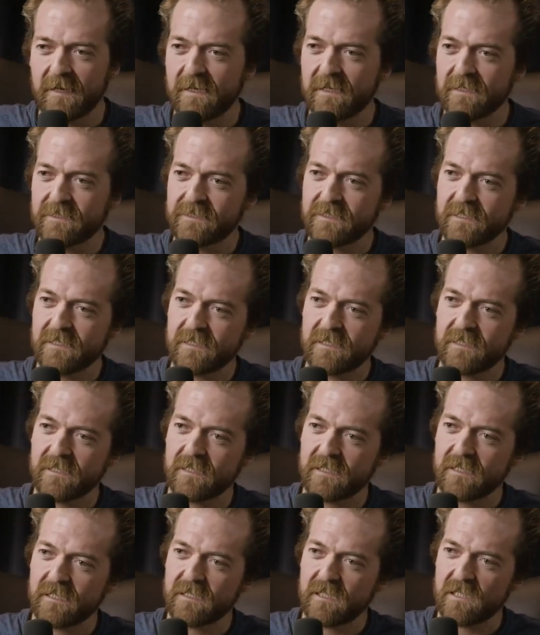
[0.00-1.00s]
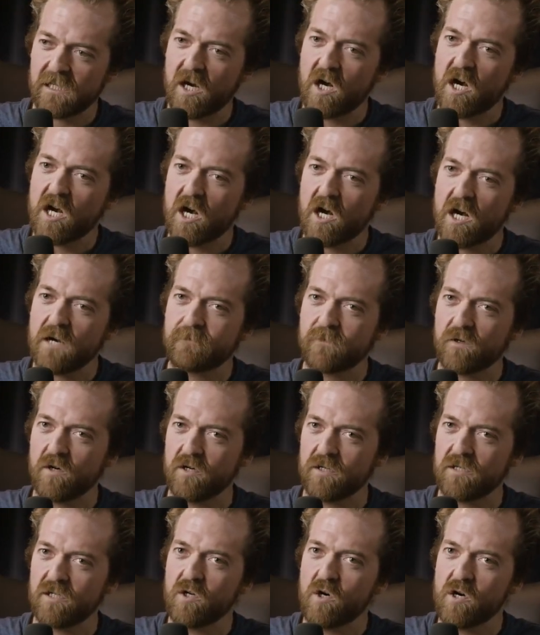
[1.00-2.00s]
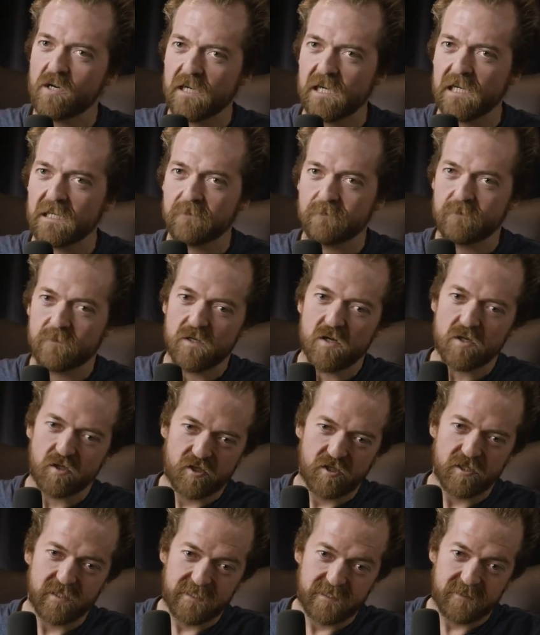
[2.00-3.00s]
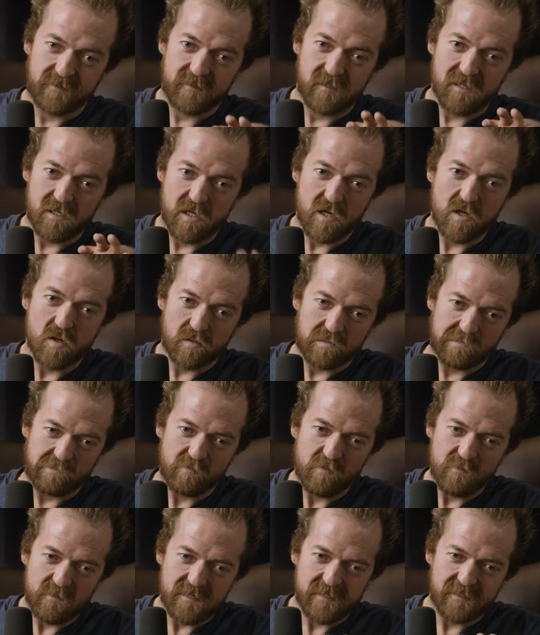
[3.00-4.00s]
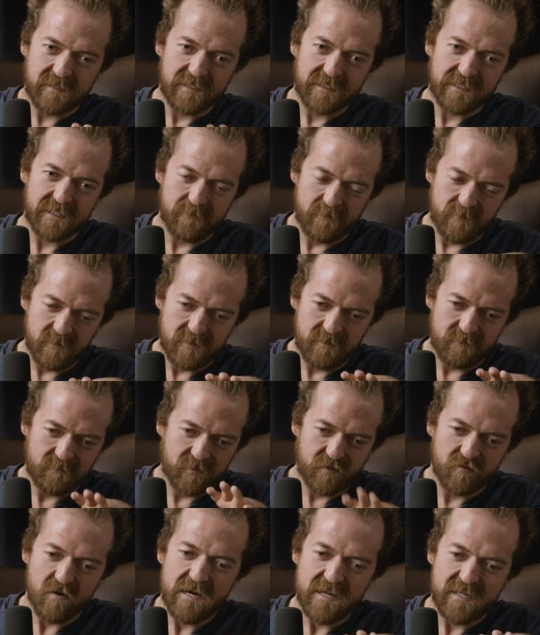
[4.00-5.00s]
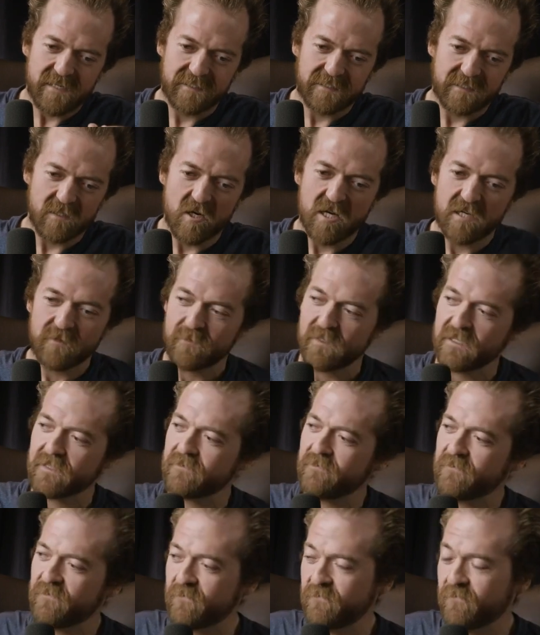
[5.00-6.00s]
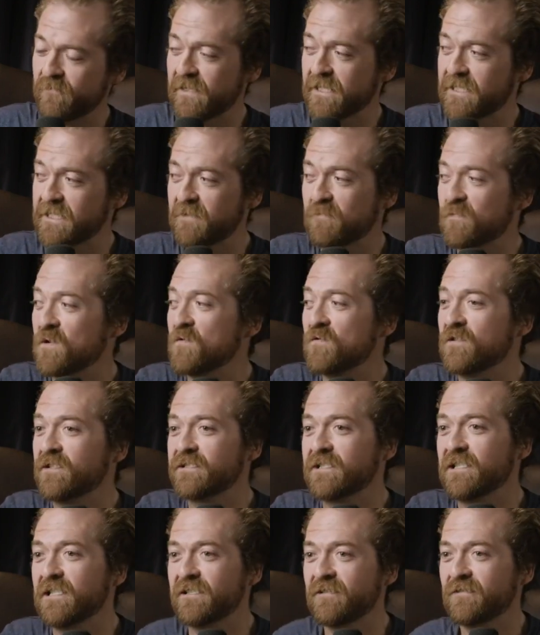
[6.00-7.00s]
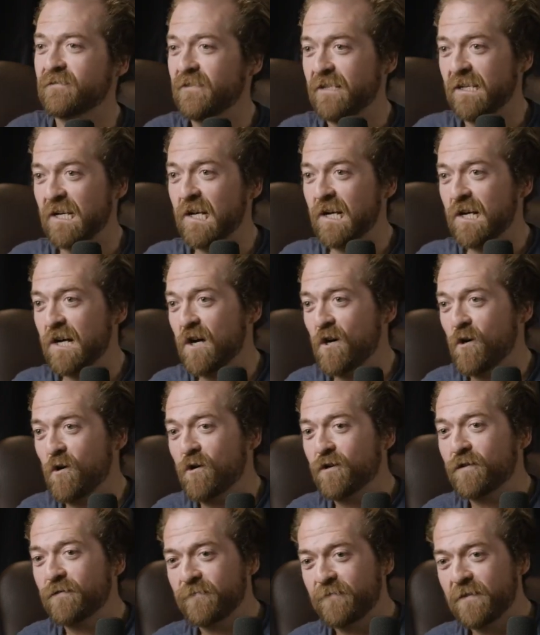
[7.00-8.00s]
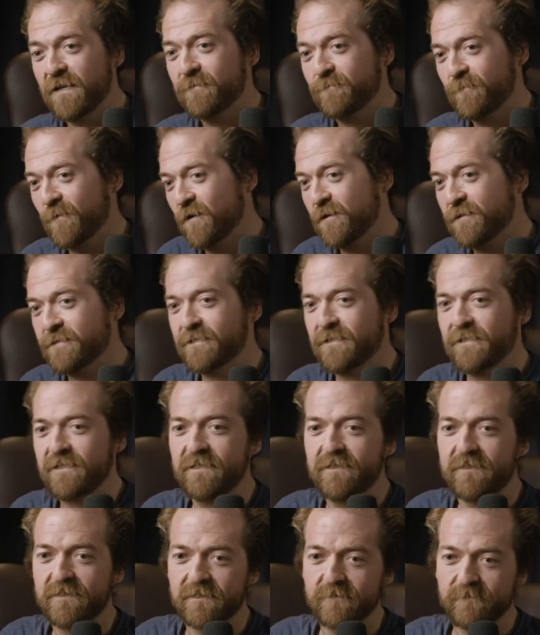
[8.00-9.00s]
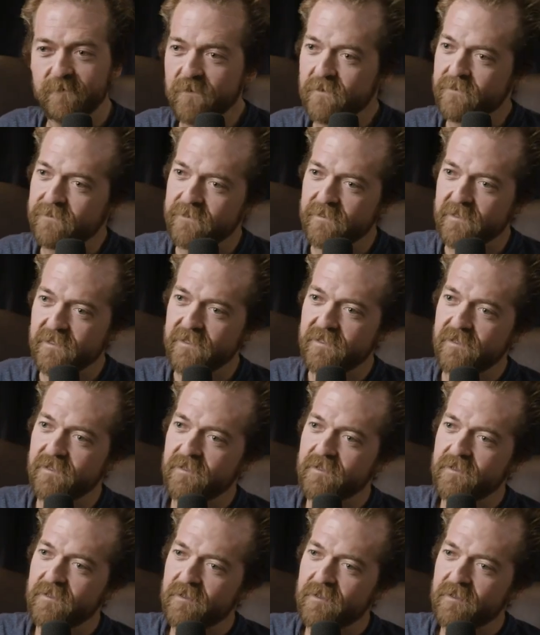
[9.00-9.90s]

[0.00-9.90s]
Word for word: it's uh, I, I've gotten a lot out of not just the whole swimming discipline training side, but experiencing a lot of adversity, diversity.